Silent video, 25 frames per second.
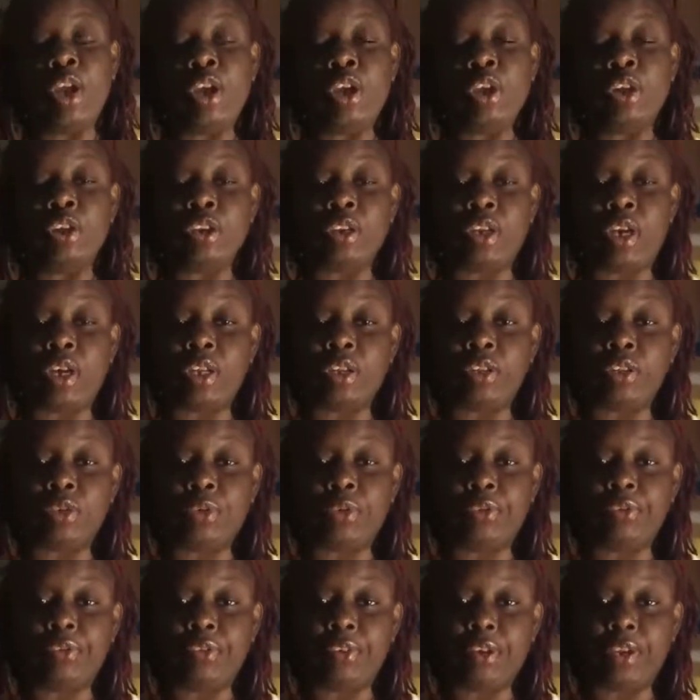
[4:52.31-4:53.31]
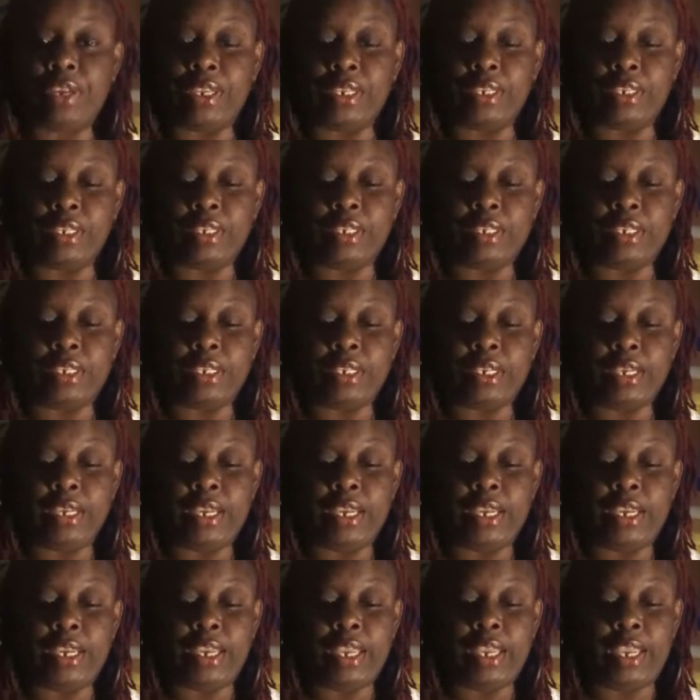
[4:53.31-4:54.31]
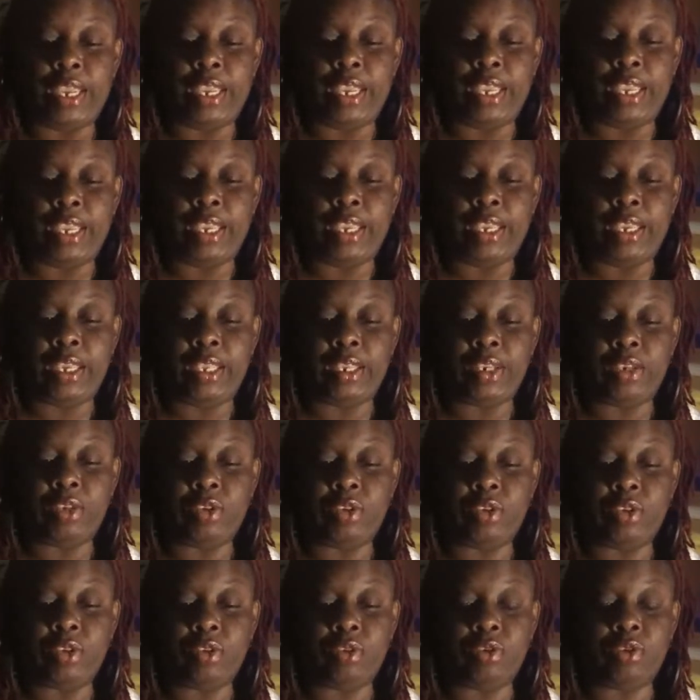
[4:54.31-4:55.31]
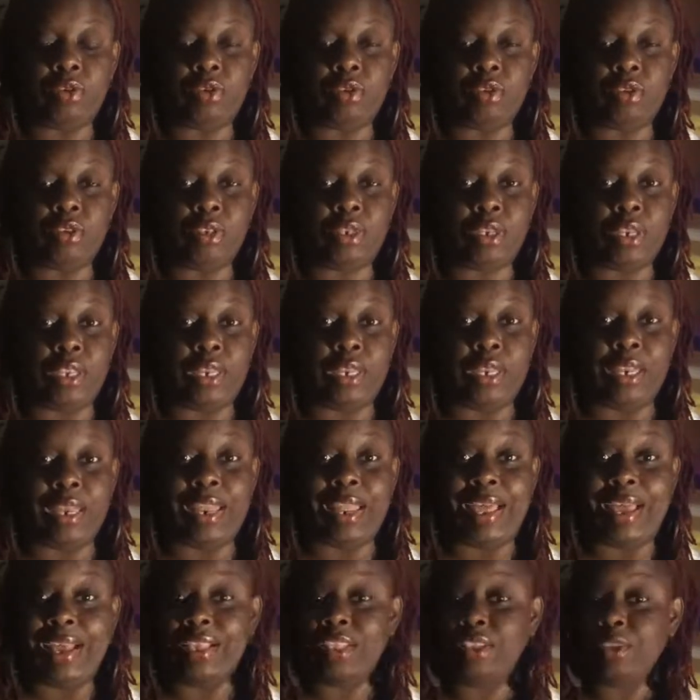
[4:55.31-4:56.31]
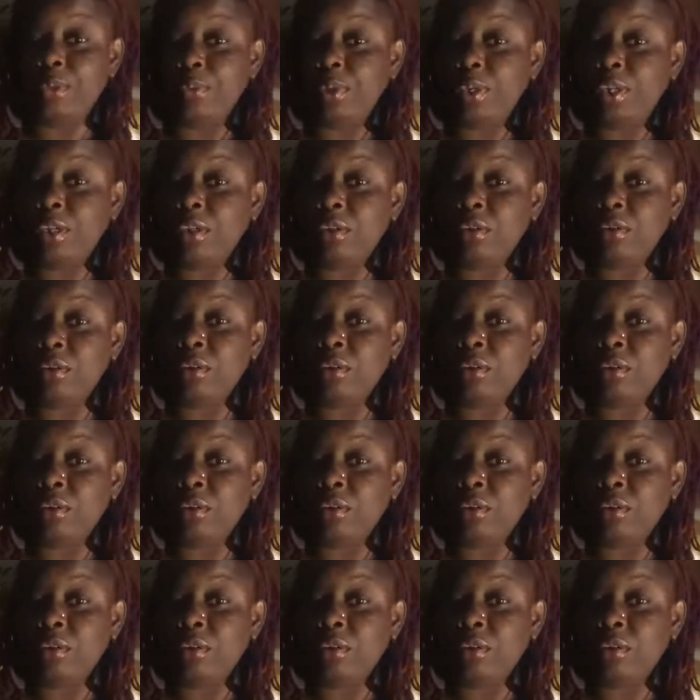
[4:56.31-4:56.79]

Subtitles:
You're talking to a friend, and last week,